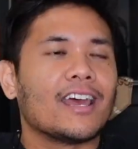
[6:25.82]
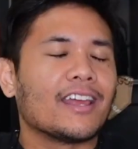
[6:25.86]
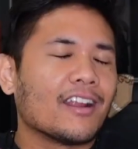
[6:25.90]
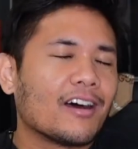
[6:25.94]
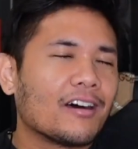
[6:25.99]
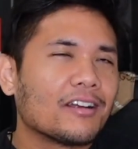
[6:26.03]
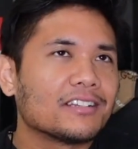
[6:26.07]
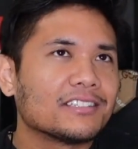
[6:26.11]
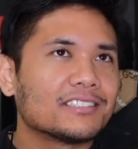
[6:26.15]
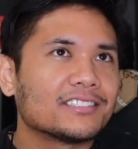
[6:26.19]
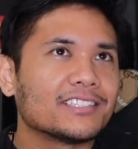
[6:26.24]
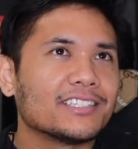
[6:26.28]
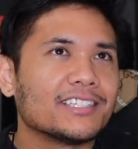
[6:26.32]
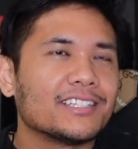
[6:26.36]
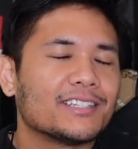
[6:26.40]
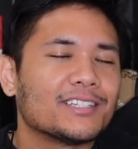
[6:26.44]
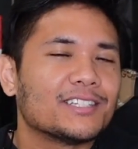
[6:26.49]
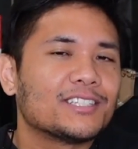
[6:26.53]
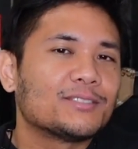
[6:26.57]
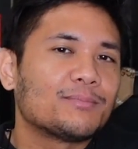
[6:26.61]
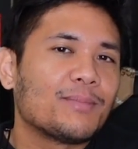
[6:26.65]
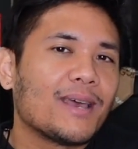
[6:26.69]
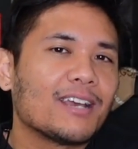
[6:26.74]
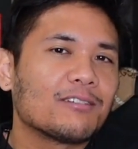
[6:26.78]
And honestly,
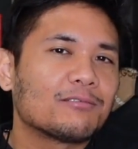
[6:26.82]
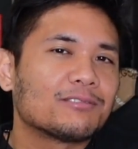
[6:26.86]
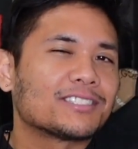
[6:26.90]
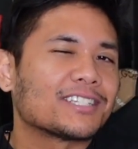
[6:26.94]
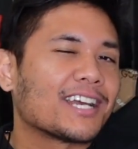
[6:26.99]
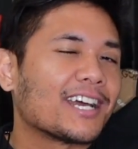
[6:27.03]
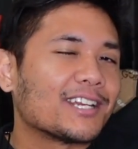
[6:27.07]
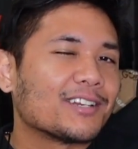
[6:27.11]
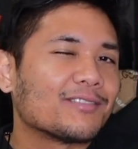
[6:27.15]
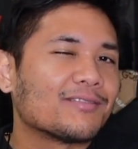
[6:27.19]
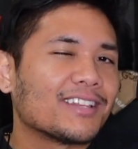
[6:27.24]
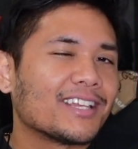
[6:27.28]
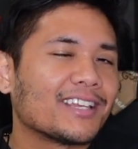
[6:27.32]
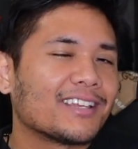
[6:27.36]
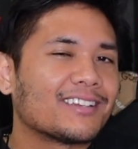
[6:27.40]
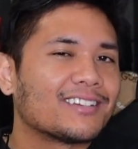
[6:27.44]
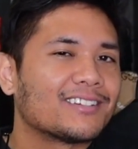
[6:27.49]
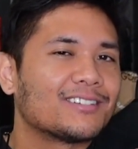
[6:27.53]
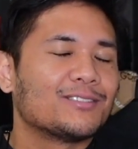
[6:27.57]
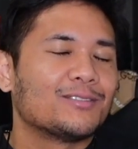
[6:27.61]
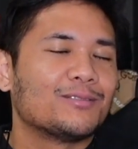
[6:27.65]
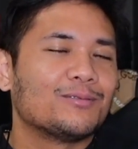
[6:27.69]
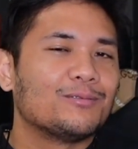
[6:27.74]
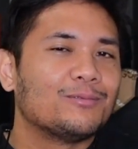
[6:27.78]
this bag was kind of like
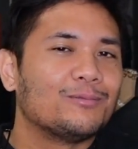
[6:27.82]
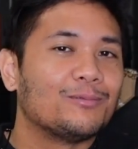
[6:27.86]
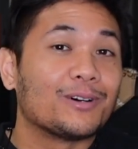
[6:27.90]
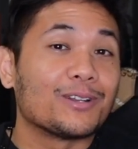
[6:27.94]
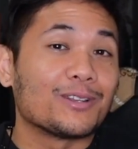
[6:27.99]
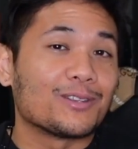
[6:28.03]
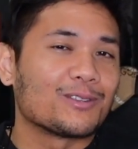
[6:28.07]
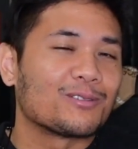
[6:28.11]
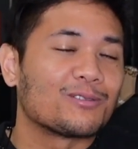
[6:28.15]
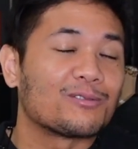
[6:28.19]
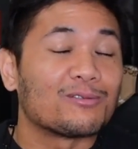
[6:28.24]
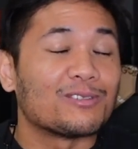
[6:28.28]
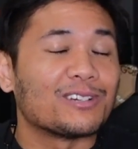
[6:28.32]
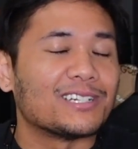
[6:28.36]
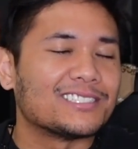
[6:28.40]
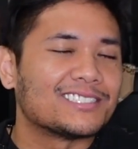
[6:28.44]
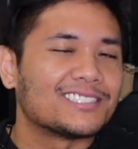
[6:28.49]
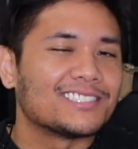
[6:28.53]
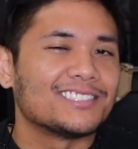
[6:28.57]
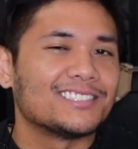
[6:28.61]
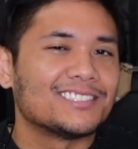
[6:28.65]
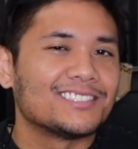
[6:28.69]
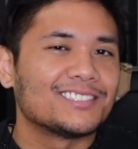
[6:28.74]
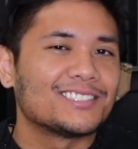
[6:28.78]
one of the
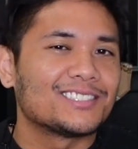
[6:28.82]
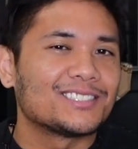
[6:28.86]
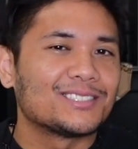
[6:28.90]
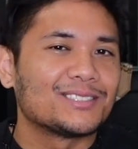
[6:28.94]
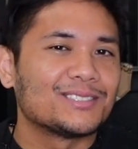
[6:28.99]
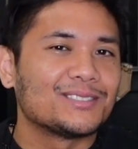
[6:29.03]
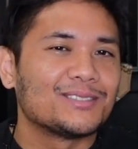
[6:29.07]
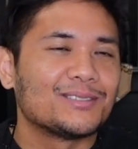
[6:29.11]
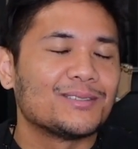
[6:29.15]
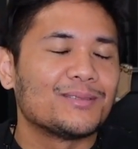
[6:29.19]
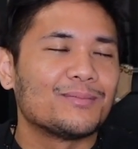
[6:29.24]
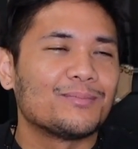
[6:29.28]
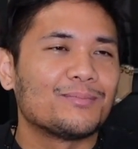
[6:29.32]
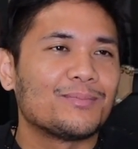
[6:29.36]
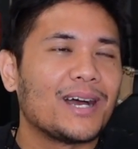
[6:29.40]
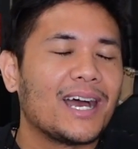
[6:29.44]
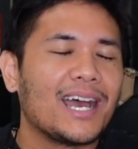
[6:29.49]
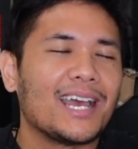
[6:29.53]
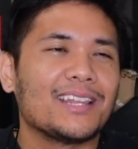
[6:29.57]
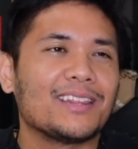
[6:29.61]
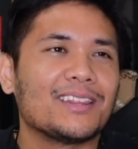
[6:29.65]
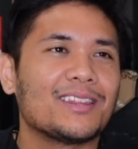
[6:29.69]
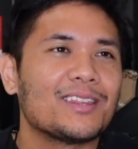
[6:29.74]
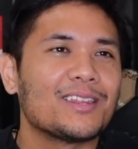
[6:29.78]
reasons
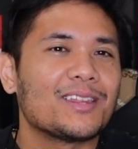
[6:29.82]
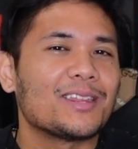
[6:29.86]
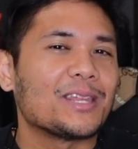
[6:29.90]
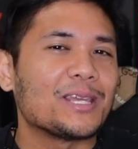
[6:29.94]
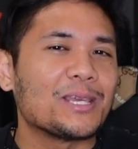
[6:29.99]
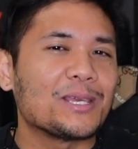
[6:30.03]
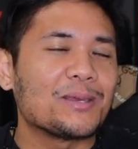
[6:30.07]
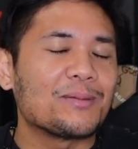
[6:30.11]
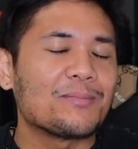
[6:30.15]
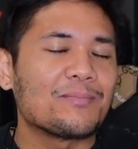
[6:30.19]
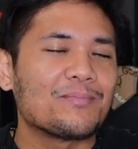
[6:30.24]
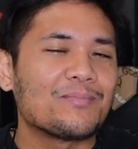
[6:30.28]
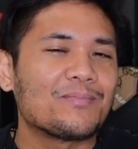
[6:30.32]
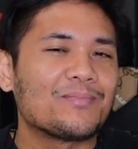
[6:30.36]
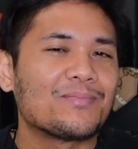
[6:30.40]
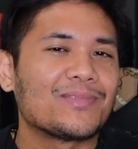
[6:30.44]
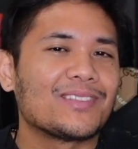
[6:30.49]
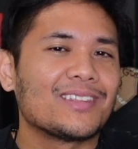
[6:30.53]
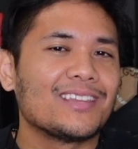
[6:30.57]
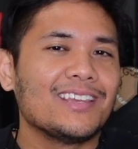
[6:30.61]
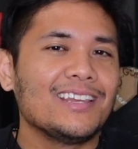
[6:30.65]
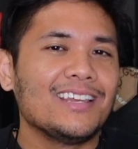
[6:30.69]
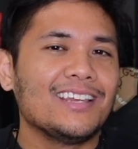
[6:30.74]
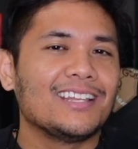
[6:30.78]
behind the theme.
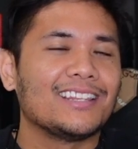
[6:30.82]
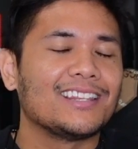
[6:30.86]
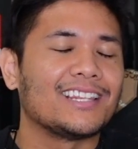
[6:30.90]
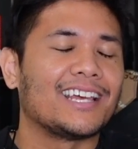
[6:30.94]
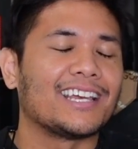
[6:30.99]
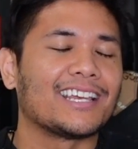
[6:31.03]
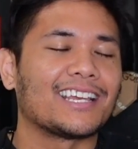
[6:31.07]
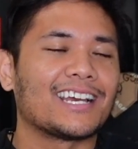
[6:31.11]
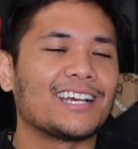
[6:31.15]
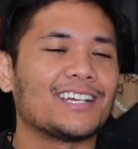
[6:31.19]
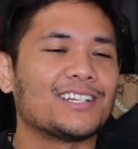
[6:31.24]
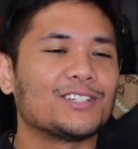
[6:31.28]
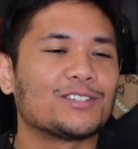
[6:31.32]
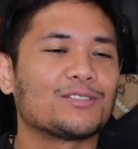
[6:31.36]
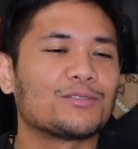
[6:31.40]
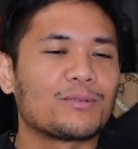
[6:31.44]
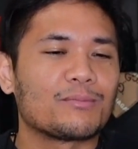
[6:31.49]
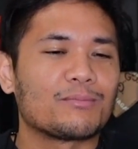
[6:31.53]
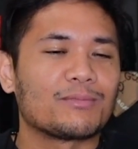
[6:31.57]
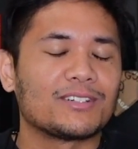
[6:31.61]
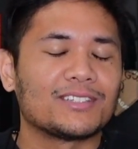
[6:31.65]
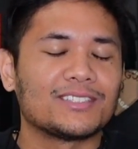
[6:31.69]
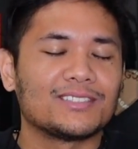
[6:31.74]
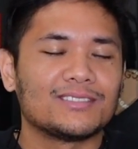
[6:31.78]
Like, I just
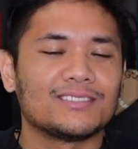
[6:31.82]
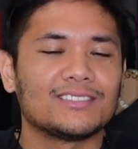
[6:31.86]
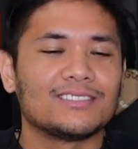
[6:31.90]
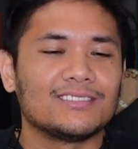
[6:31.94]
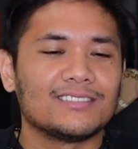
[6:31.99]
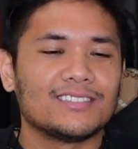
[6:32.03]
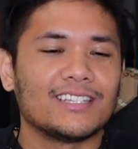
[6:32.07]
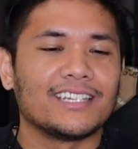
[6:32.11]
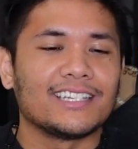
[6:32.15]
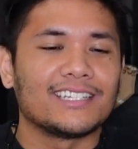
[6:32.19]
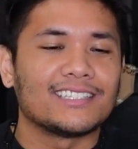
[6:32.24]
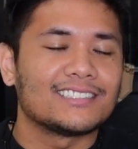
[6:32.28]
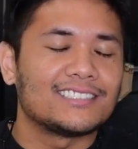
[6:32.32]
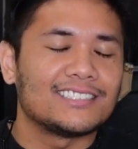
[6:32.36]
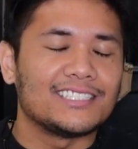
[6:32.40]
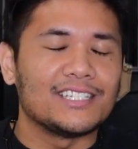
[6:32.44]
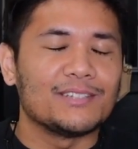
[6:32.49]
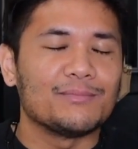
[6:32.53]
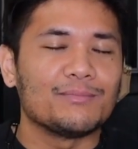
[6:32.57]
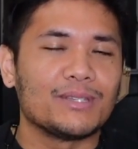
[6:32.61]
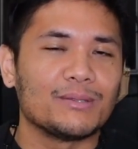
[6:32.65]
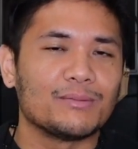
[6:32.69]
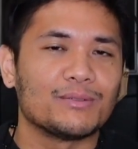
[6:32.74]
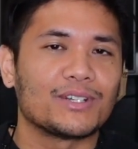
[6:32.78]
remember like
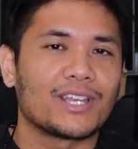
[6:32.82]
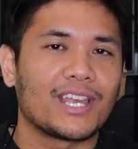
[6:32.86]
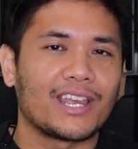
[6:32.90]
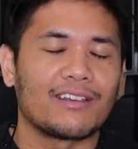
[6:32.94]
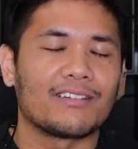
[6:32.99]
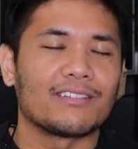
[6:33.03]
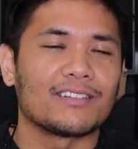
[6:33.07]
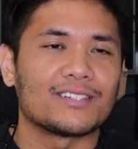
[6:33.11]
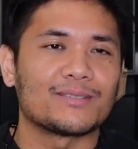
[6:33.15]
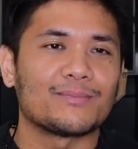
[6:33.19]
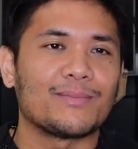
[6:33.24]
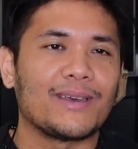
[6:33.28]
seeing people carry this